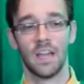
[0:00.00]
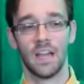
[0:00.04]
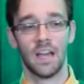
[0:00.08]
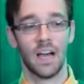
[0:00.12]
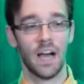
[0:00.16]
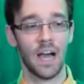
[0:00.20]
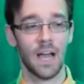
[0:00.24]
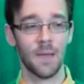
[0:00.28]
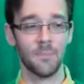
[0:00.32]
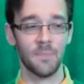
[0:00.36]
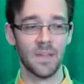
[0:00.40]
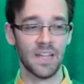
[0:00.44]

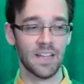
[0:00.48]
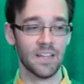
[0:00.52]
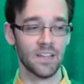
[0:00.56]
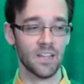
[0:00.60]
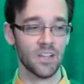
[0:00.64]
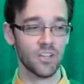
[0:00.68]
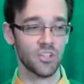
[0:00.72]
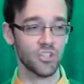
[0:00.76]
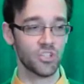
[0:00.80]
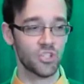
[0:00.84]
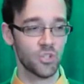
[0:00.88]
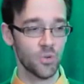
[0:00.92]
I mean,
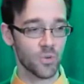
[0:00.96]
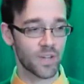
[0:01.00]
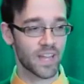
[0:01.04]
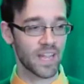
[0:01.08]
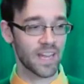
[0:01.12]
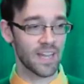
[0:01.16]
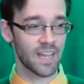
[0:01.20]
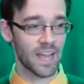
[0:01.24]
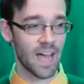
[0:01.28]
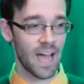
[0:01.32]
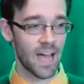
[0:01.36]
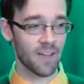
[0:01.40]
you
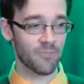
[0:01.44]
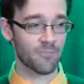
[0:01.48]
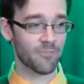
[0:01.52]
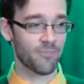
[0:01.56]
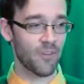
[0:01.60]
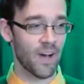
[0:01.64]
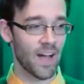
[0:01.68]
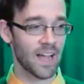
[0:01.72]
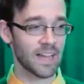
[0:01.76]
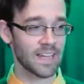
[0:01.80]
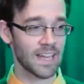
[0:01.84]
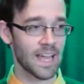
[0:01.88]
cannot
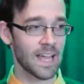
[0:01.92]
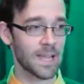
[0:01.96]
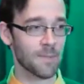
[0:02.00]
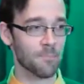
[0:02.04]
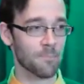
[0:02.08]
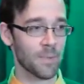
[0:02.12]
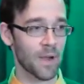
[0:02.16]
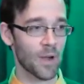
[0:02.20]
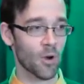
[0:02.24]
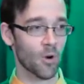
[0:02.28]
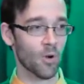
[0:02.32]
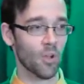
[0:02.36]
find a
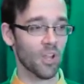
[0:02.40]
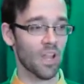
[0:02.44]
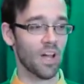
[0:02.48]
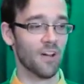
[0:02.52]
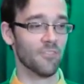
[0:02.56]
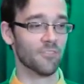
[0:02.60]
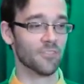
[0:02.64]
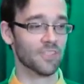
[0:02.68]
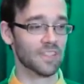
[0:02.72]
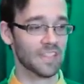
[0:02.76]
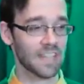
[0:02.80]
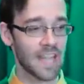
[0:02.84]
barrel
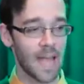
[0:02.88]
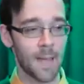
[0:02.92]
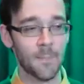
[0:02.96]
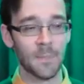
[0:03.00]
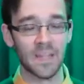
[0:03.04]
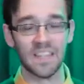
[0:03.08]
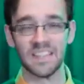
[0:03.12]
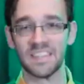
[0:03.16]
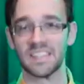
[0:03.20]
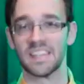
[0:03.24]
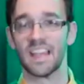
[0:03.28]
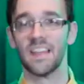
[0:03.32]
of
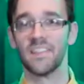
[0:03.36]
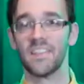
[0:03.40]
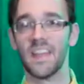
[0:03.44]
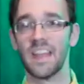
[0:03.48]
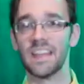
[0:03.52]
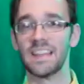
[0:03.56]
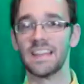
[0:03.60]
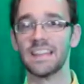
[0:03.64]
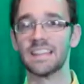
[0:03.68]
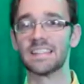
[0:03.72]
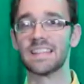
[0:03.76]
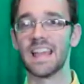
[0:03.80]
lemons
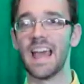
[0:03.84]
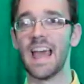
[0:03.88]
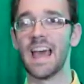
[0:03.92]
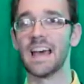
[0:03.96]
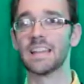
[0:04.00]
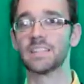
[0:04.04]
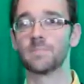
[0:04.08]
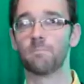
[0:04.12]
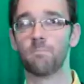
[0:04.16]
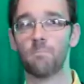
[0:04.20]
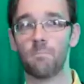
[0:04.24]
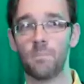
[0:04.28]
that is
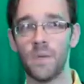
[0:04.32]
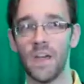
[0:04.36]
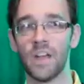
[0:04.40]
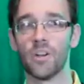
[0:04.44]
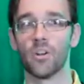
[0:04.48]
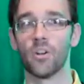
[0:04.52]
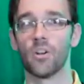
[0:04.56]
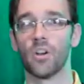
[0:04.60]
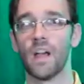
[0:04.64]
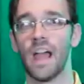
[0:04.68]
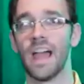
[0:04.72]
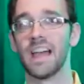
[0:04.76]
as
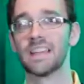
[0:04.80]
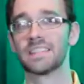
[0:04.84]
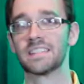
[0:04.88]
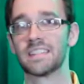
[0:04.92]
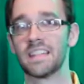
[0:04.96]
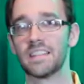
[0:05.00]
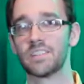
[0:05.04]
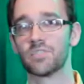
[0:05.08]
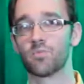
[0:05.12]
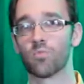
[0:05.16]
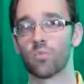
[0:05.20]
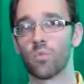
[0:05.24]
bitter as
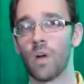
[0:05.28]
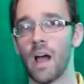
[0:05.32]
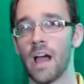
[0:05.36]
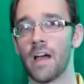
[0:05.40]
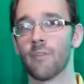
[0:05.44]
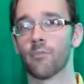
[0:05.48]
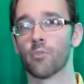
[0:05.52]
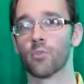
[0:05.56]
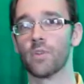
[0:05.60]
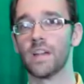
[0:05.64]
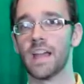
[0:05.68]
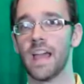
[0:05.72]
this
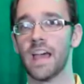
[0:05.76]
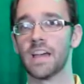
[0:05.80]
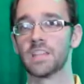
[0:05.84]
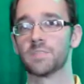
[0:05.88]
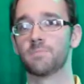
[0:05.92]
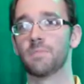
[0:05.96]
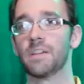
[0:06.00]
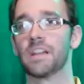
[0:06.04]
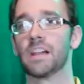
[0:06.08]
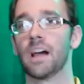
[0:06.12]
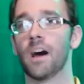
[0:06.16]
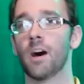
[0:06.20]
rivalry has
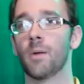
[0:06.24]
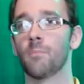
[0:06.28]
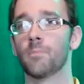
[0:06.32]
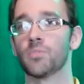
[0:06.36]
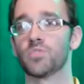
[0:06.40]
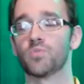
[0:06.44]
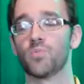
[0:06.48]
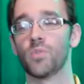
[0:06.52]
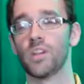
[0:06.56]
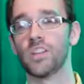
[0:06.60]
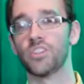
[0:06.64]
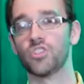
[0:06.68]
become
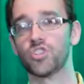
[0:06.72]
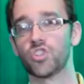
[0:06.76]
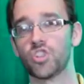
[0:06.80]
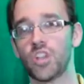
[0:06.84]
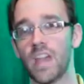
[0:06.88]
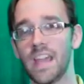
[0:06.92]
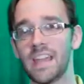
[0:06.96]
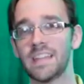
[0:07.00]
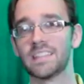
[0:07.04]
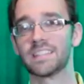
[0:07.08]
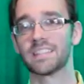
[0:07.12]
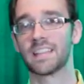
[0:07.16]
between
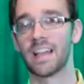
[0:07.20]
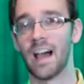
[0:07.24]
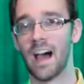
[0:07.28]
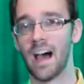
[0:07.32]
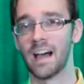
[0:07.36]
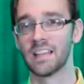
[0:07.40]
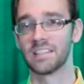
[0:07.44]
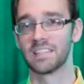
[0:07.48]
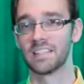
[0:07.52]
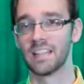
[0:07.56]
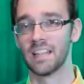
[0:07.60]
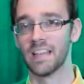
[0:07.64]
Chase
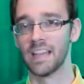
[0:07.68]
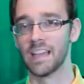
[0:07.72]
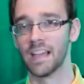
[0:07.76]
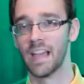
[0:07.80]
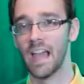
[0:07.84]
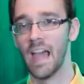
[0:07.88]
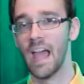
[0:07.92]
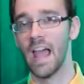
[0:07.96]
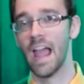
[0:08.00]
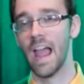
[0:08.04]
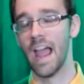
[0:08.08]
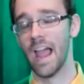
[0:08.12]
Gosling
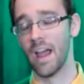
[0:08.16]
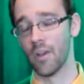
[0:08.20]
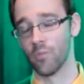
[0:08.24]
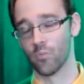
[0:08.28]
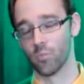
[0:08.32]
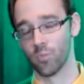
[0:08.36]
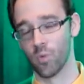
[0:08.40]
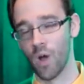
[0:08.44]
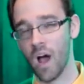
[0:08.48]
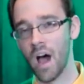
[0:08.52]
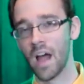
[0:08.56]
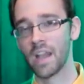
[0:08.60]
and
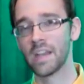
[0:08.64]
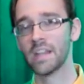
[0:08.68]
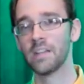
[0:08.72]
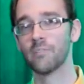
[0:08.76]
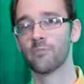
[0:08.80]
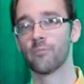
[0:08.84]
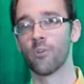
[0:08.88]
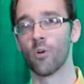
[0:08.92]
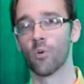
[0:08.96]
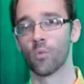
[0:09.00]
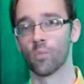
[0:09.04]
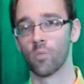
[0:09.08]
Ronnie
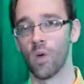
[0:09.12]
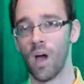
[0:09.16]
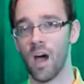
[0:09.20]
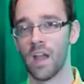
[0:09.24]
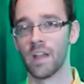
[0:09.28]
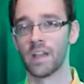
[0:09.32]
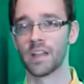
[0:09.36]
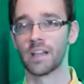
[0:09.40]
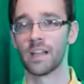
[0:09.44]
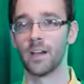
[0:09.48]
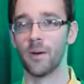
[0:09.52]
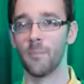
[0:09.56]

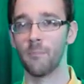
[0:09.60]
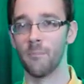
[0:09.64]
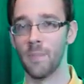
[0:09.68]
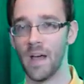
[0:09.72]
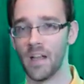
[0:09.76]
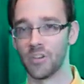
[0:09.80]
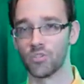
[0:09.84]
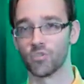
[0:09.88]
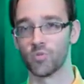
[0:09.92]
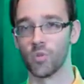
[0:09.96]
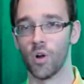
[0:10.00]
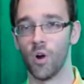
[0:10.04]
Veronica
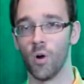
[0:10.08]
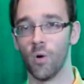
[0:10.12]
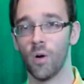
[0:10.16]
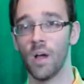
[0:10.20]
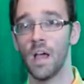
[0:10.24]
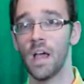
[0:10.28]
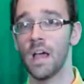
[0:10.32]
Metro.